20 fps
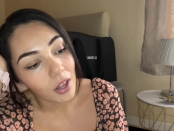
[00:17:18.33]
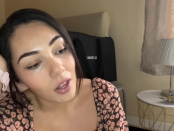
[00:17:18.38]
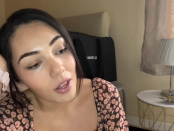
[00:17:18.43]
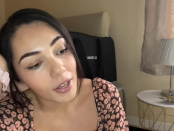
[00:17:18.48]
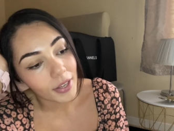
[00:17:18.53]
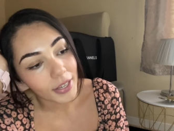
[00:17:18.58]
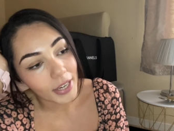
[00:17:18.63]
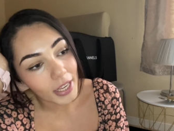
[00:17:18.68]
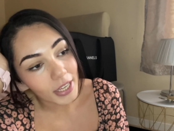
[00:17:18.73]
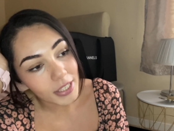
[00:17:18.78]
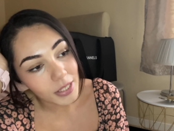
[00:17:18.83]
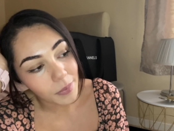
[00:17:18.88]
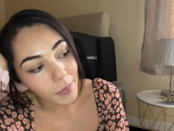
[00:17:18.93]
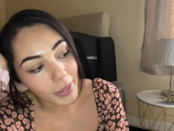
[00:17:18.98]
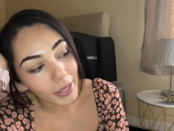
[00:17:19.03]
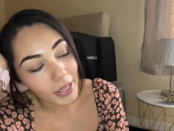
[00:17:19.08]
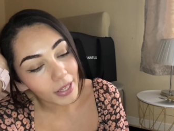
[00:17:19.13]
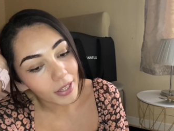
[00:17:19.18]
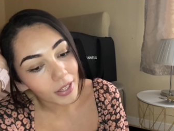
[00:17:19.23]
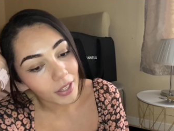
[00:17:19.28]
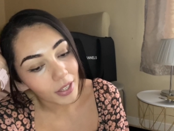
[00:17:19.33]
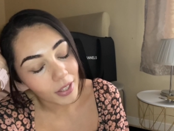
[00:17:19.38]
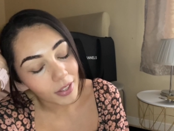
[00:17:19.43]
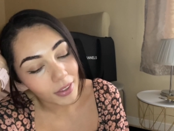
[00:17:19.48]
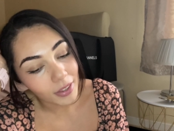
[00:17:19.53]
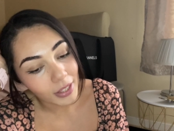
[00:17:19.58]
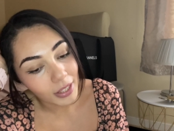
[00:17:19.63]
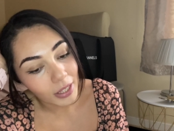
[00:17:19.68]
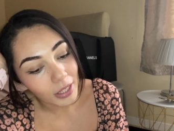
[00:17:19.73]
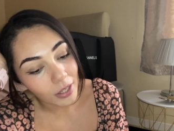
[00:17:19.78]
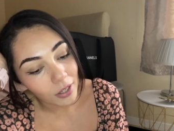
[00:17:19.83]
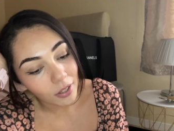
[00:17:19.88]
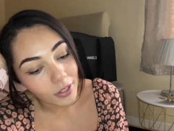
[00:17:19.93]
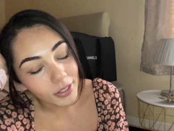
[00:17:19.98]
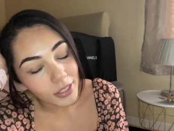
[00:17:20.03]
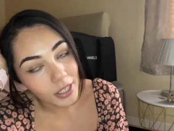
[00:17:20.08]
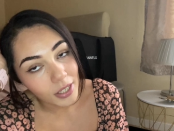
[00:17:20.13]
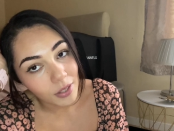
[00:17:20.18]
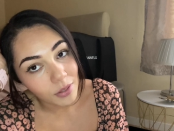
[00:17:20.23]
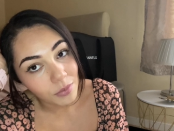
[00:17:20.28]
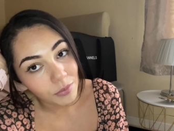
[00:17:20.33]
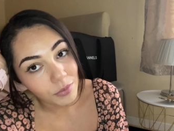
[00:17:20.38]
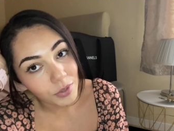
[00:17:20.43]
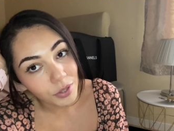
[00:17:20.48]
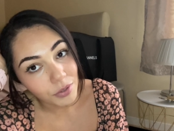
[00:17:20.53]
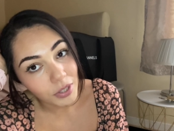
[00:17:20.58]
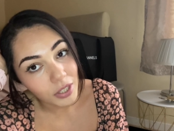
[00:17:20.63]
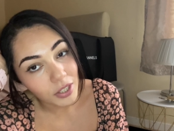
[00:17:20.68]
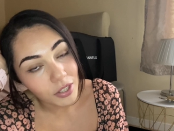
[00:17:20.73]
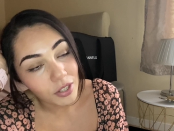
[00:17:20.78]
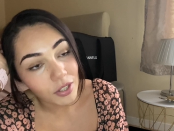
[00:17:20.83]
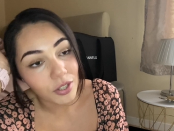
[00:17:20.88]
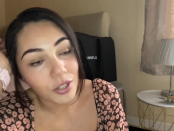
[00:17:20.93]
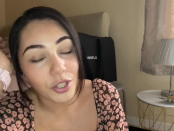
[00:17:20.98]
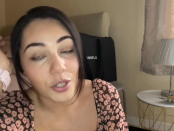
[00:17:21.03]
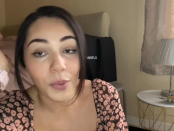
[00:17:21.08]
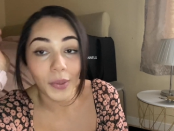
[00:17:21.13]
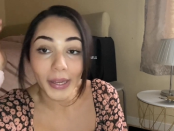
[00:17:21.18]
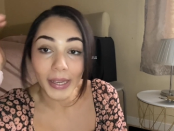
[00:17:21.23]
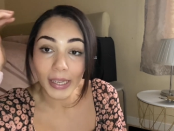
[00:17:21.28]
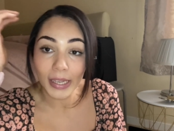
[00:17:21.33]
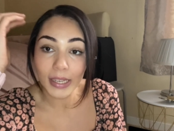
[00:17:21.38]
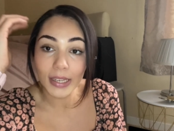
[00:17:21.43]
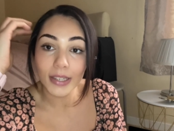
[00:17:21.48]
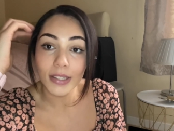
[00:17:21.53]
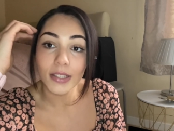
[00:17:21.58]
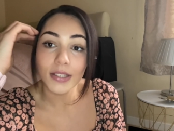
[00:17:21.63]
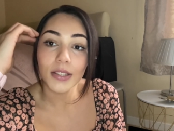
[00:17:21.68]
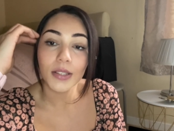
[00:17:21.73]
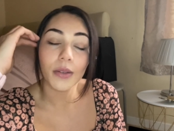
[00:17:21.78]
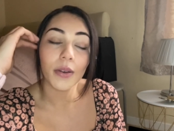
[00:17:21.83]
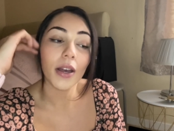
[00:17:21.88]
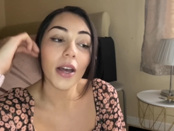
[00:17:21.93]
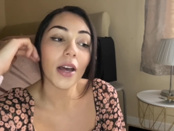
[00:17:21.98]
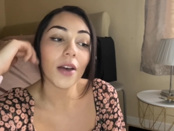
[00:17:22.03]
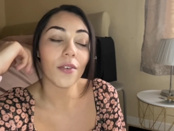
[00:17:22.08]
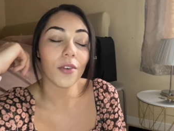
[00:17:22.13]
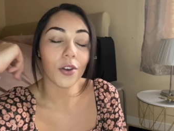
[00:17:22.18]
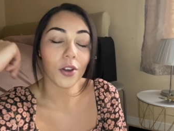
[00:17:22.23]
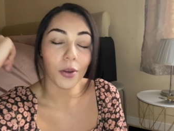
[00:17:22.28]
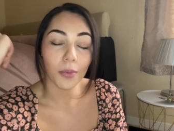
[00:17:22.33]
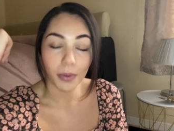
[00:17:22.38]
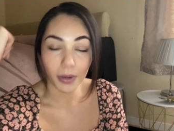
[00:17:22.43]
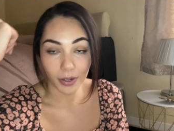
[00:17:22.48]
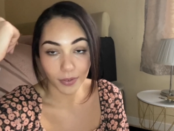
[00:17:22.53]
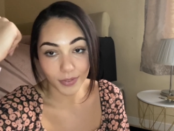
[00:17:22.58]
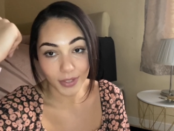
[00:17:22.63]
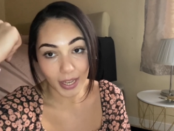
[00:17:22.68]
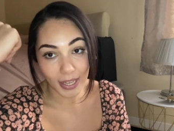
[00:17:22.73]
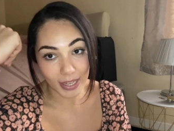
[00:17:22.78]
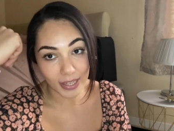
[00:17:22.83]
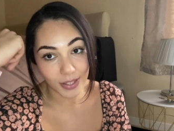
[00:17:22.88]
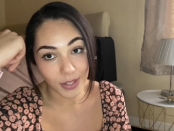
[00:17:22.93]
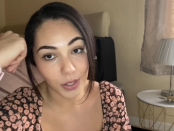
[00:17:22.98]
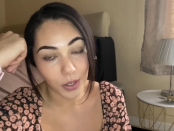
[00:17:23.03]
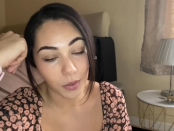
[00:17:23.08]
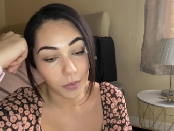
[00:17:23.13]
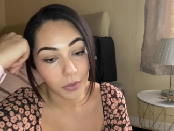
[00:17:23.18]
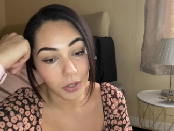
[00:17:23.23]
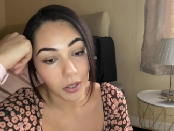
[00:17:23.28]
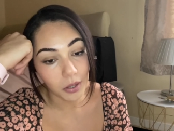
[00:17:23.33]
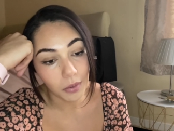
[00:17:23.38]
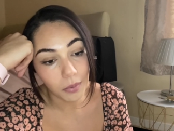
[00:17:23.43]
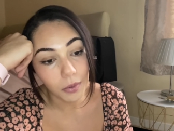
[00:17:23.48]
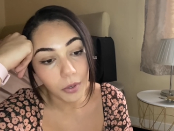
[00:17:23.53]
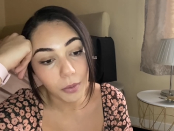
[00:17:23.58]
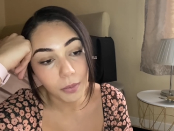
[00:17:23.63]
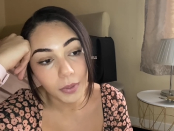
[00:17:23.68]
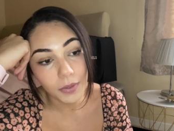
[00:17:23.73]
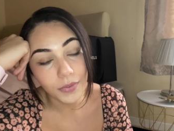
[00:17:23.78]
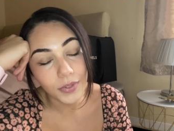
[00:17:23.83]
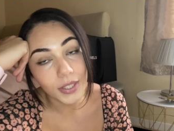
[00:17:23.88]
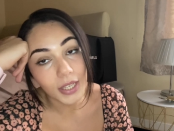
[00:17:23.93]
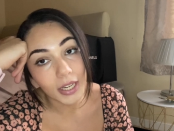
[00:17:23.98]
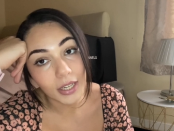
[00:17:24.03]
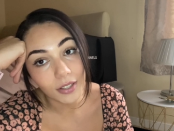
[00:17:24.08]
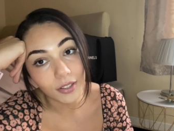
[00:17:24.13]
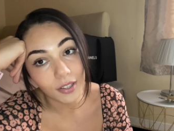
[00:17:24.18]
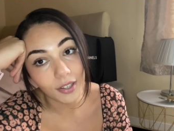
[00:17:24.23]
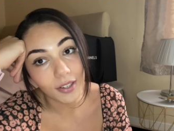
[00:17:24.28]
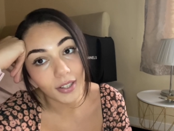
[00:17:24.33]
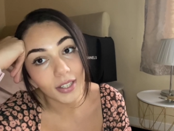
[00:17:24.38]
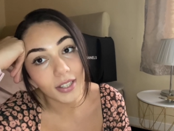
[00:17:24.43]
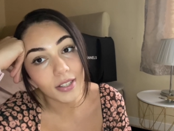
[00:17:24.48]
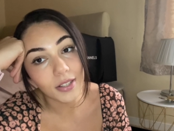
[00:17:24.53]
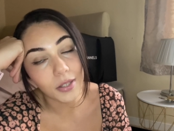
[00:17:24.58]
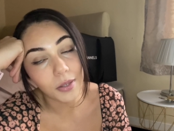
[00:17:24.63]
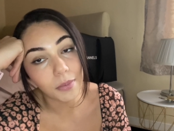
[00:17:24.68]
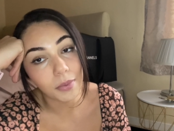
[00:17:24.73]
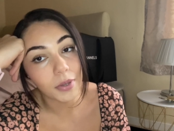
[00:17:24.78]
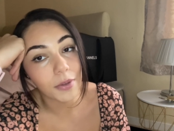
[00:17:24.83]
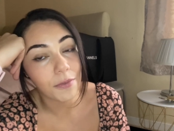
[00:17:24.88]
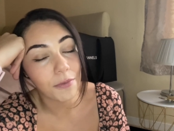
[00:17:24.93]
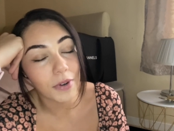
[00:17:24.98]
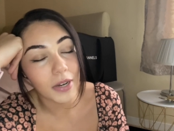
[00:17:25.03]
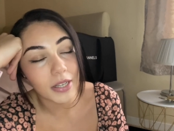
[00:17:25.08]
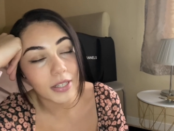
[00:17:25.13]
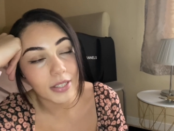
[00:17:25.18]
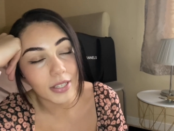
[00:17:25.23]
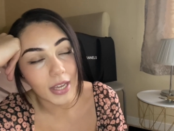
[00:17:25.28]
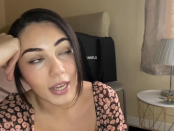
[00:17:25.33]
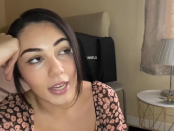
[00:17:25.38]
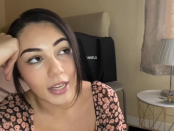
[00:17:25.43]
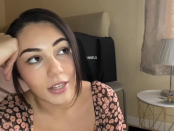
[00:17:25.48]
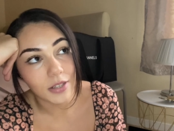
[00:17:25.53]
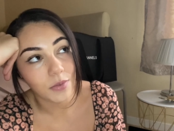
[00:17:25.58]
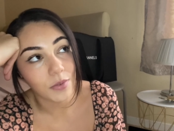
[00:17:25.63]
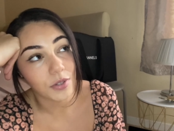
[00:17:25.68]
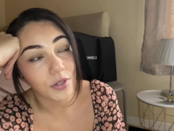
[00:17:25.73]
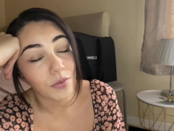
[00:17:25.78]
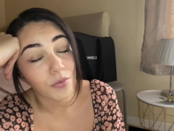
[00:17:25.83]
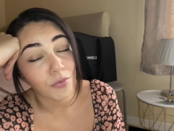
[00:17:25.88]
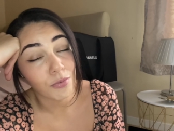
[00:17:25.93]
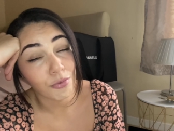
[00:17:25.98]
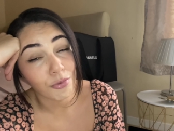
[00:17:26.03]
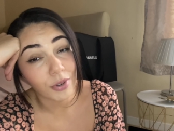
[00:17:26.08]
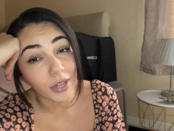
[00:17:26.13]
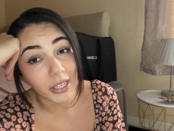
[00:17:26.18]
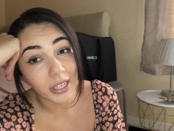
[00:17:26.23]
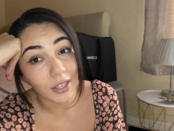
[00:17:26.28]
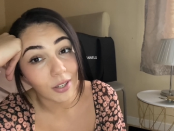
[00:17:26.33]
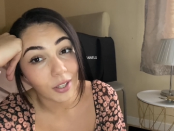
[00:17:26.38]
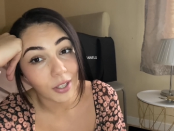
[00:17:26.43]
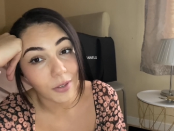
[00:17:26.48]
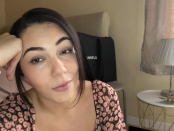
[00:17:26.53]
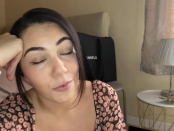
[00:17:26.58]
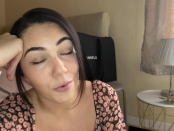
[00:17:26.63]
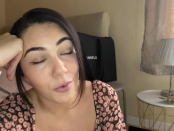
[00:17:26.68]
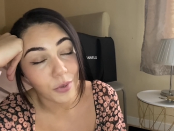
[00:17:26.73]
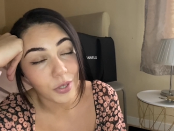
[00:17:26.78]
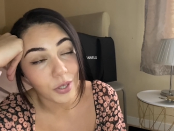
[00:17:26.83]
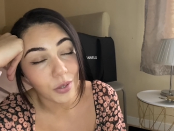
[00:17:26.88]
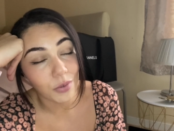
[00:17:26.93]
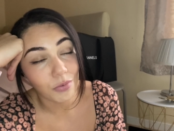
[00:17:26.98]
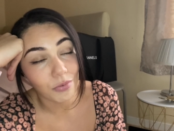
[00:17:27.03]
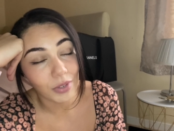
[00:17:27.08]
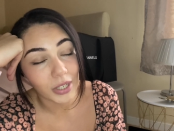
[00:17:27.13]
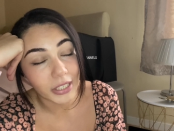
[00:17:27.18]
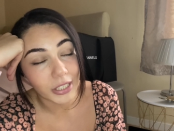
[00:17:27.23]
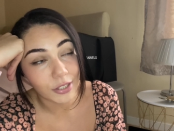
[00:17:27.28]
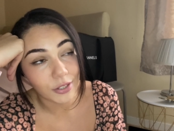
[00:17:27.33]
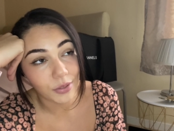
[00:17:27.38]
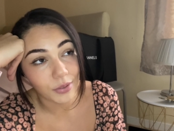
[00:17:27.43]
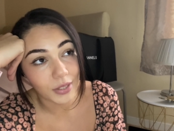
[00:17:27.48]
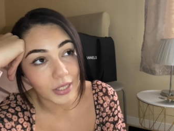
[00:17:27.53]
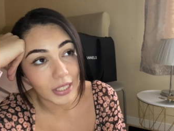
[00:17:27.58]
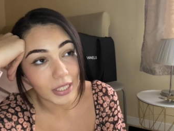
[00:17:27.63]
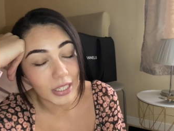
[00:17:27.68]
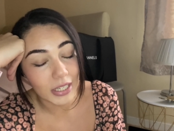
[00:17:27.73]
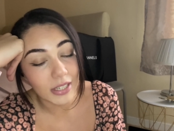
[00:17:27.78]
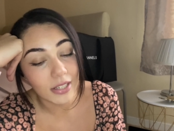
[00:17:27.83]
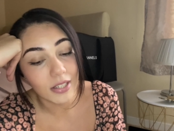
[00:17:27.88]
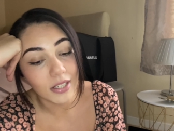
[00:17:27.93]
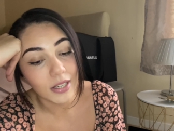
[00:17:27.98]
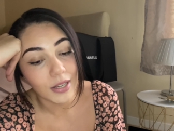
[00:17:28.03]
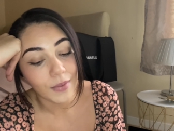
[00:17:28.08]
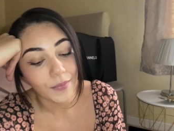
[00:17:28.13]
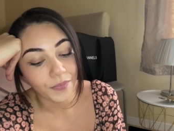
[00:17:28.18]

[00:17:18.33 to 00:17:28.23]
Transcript: Next week the lockdown restrictions do ease, so I have a couple of dates coming up, a couple of date nights, a couple of friend dates, which I'm really looking forward to and really do need.